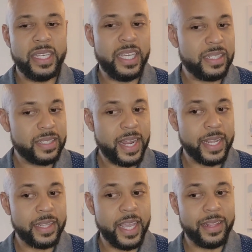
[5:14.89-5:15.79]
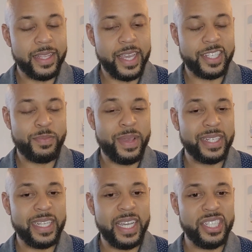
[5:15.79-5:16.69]
hits like that, the
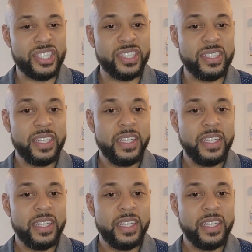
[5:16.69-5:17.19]
expectation